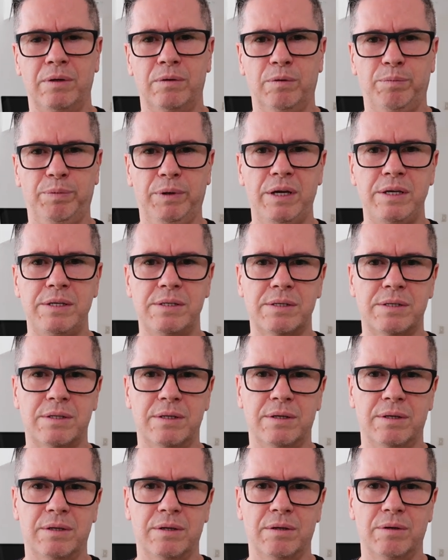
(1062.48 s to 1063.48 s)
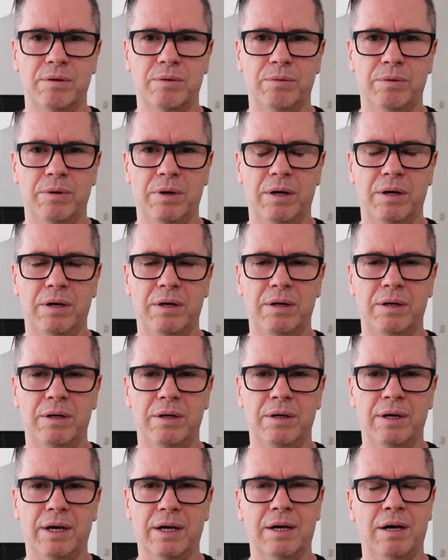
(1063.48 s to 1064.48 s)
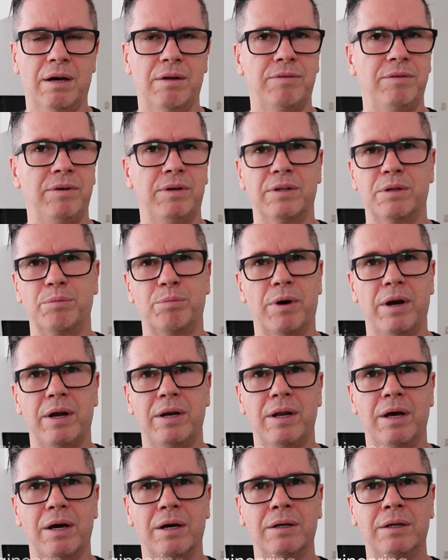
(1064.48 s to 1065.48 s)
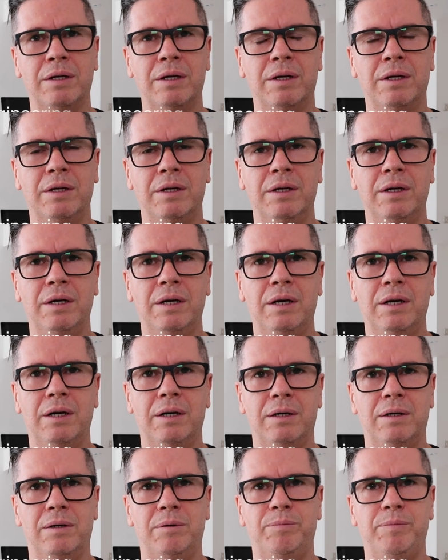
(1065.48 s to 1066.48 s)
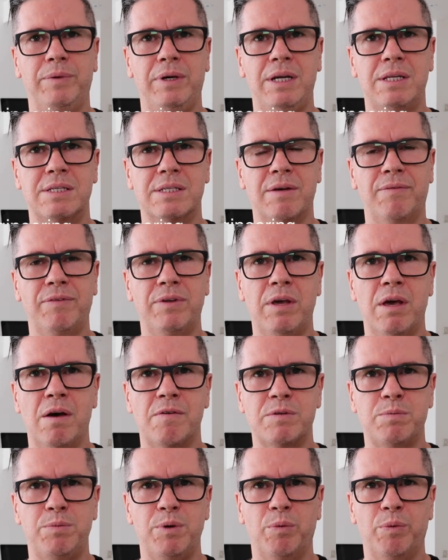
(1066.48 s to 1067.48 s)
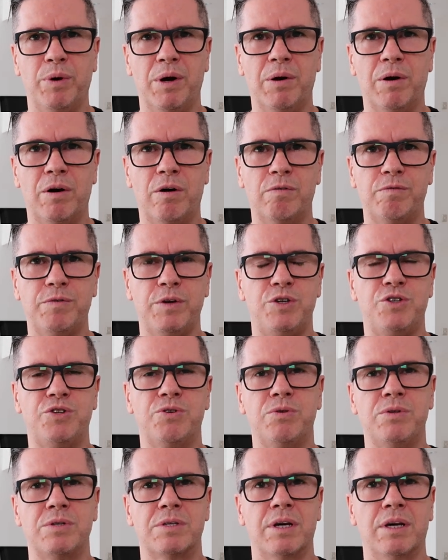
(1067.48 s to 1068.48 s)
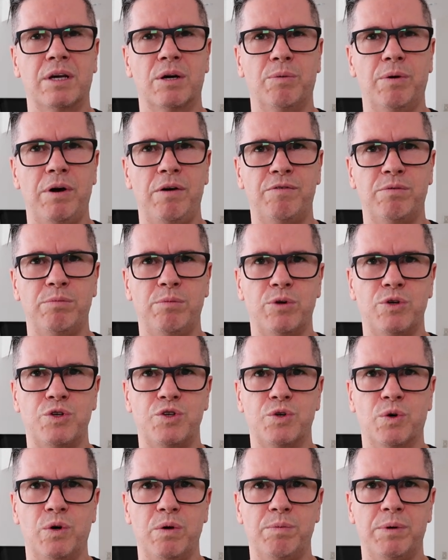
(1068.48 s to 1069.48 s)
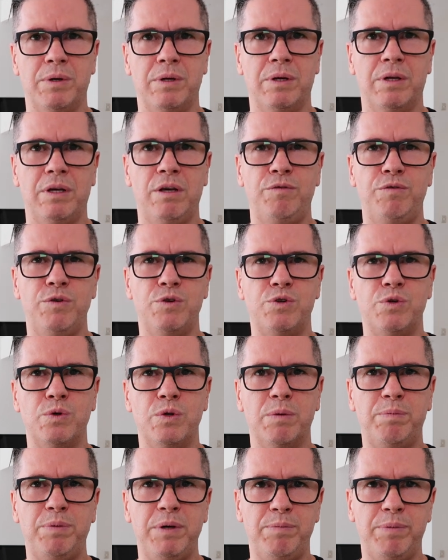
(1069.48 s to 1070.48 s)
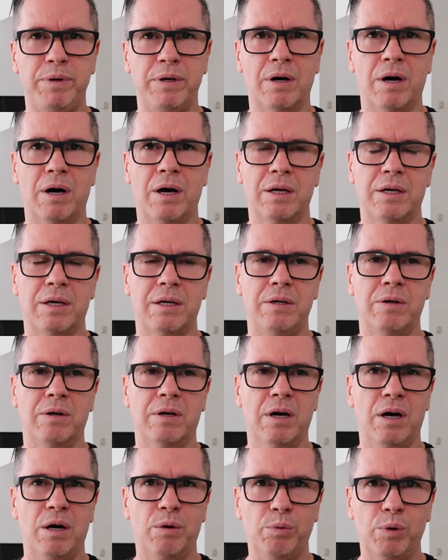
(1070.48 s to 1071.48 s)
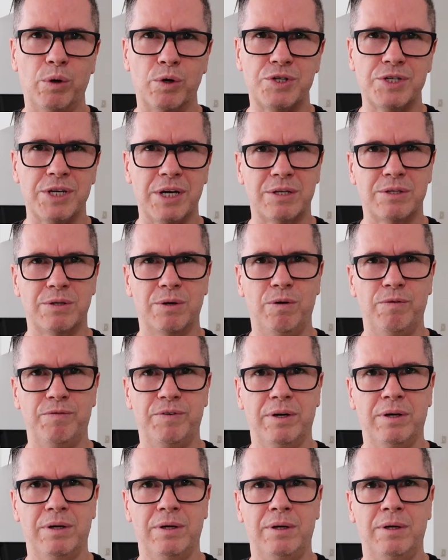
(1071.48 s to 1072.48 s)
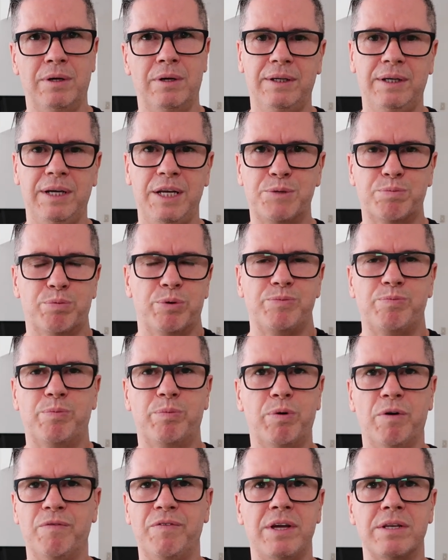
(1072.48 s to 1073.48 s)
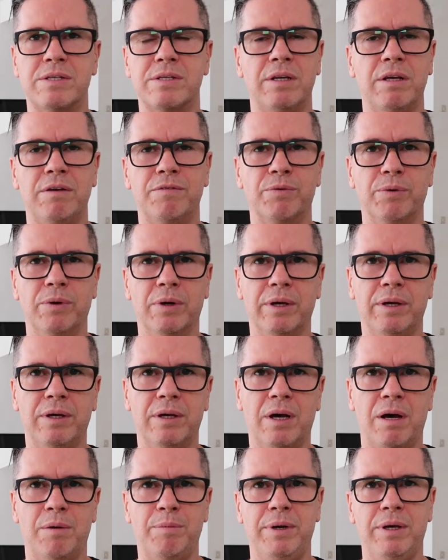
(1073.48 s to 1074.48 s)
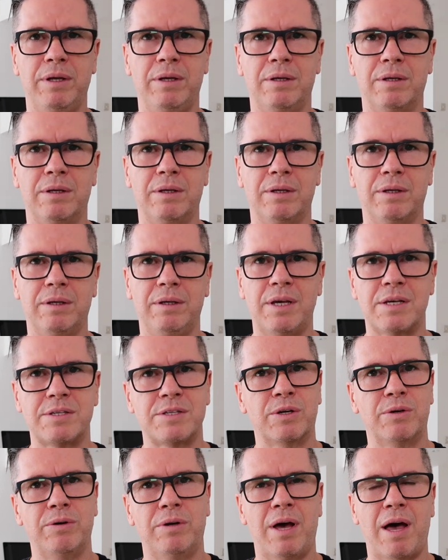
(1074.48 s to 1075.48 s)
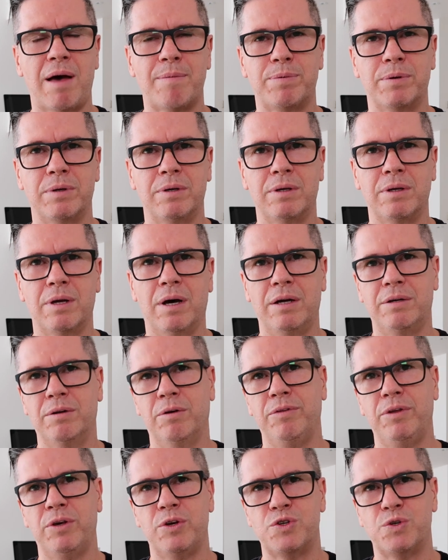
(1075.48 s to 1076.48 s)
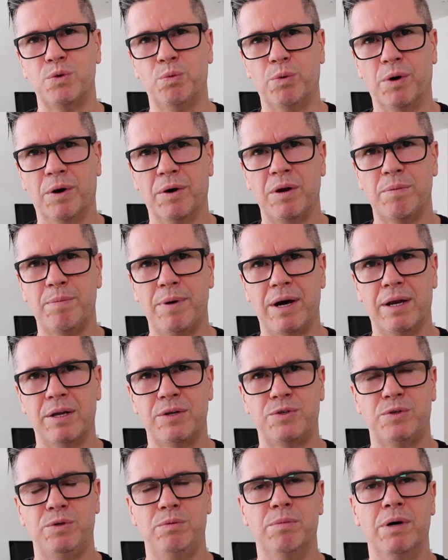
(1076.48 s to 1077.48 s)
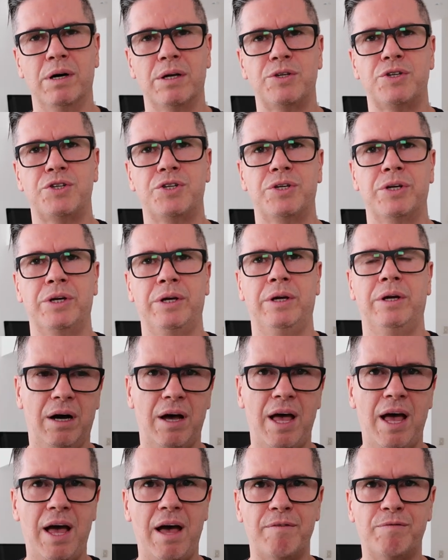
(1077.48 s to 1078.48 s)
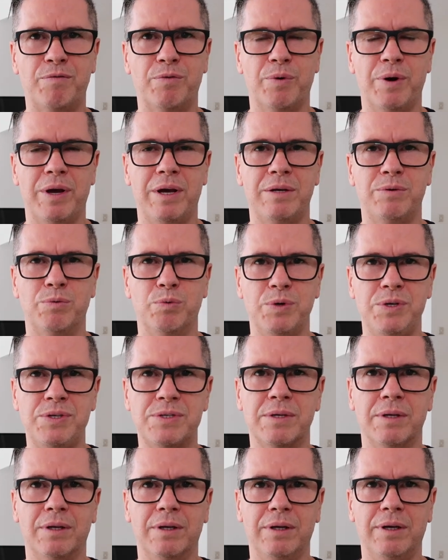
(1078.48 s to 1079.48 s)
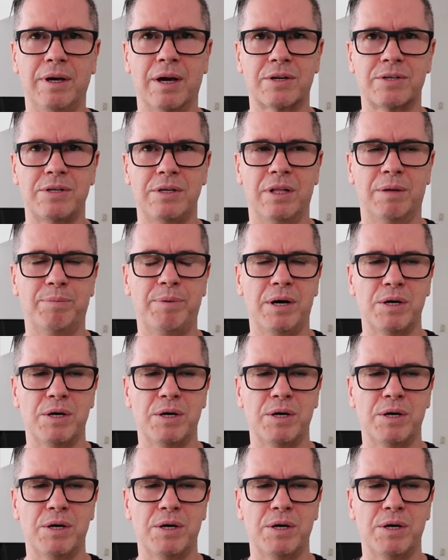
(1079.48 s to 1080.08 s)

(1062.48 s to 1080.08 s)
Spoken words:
replaced. I can't think of the brand now. It's something you have to be aware of. It shouldn't take away from your enjoyment. If you do the PPI, get your car well checked over. It's preventative, really. I mean, yes, it could happen. I don't think you should worry about it too much. I have read recently, actually in the